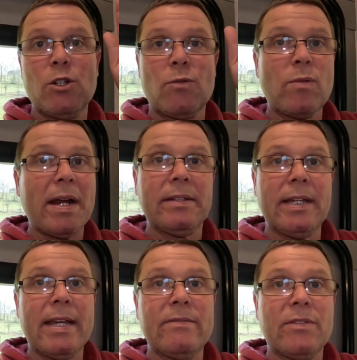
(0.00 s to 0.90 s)

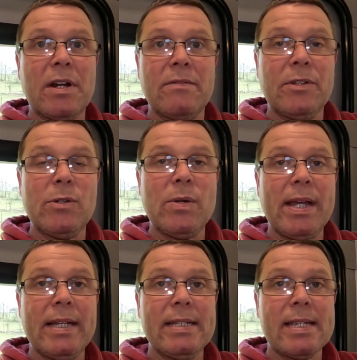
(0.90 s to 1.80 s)
Directly in front of you
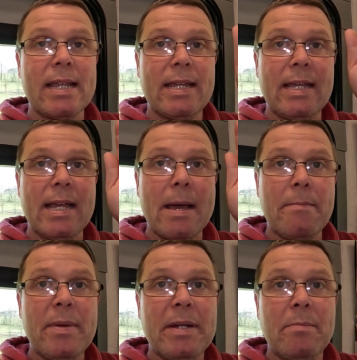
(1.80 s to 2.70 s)
is the
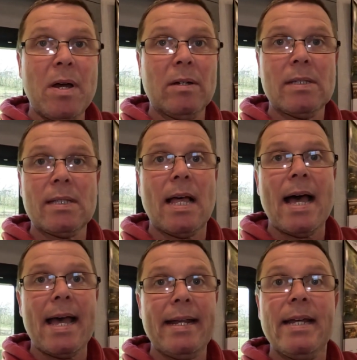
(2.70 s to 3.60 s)
mid-bunk
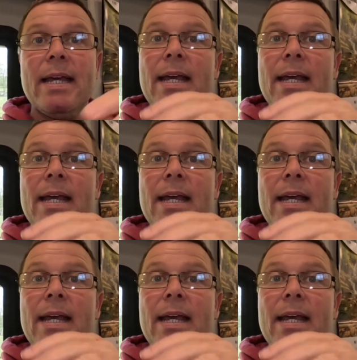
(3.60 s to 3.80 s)
slide.